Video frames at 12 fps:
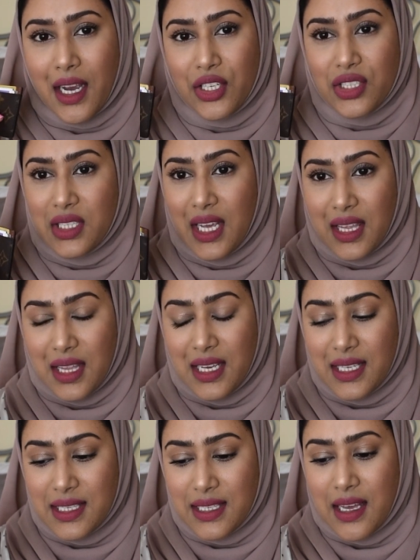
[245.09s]
I can just take
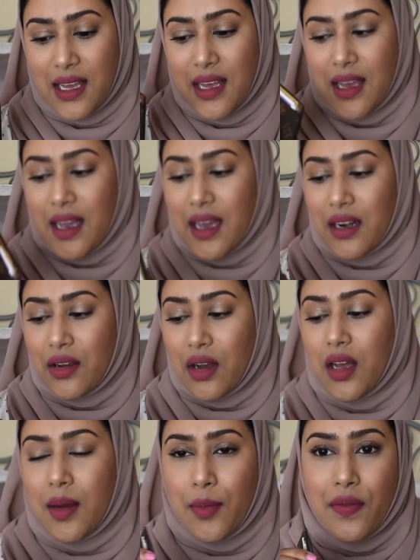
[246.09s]
this, and
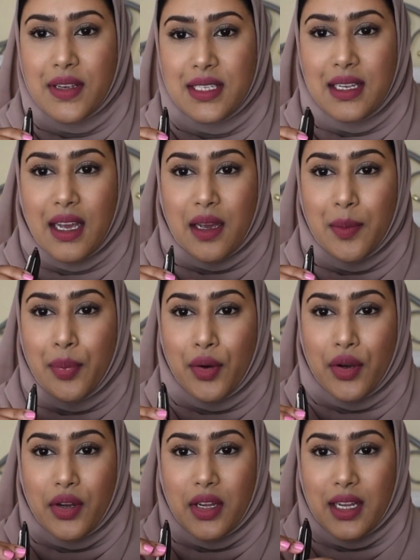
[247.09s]
obviously I can
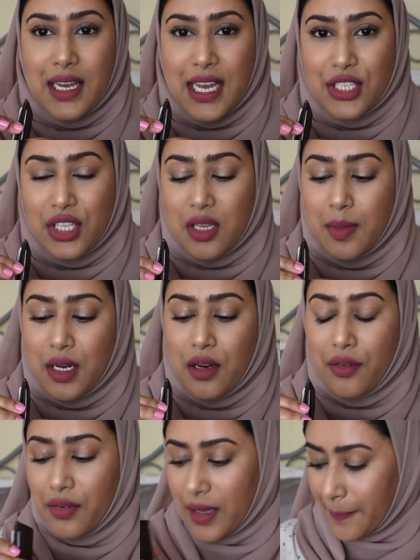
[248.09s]
put cash in the middle
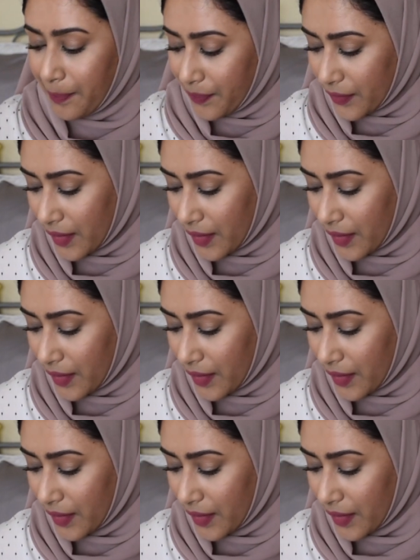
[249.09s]
of it,